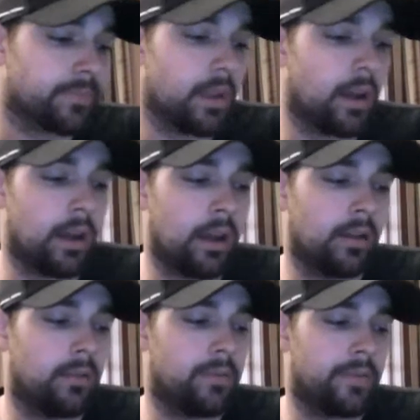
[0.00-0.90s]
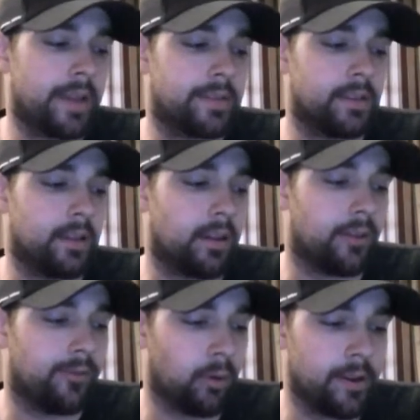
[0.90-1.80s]
uh, that's a, a
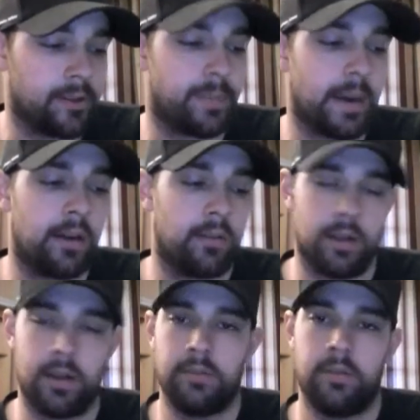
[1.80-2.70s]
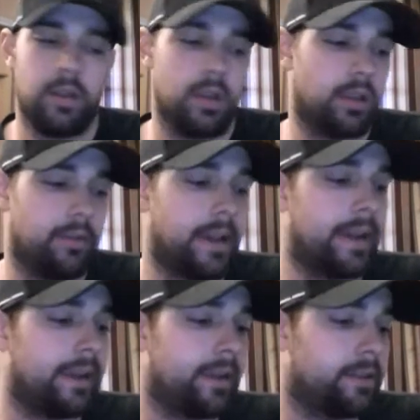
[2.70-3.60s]
four inch barrel gun
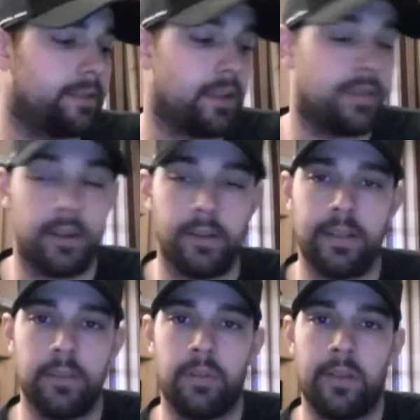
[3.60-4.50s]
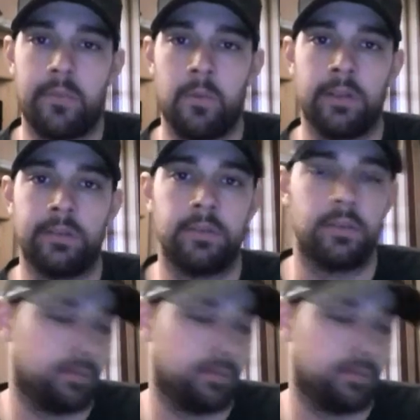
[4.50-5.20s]
that is a 13 plus one,